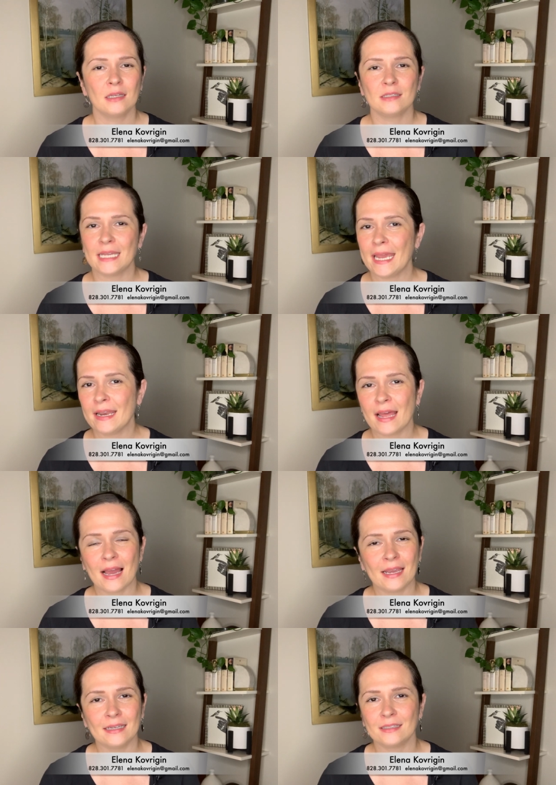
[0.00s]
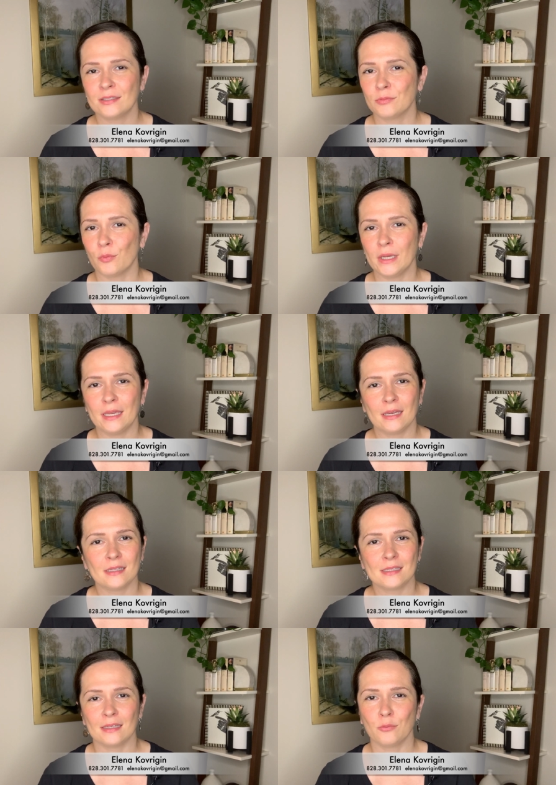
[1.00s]
day and night,
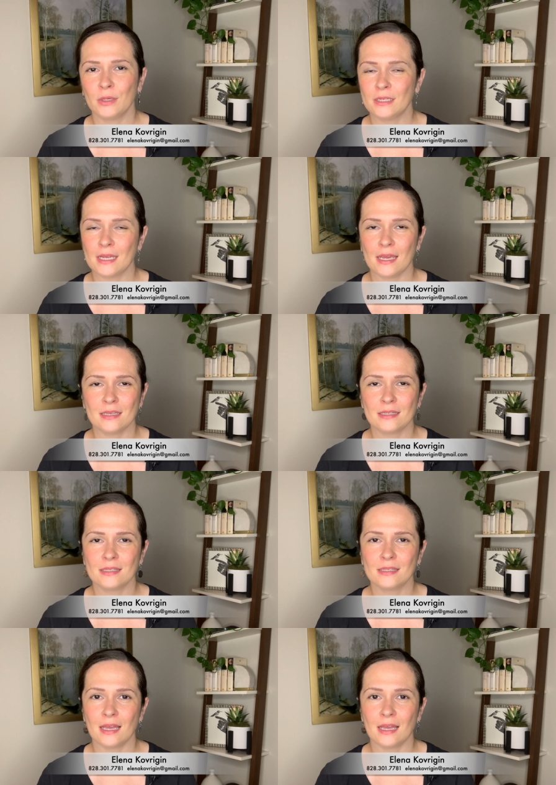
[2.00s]
weekends and weekdays,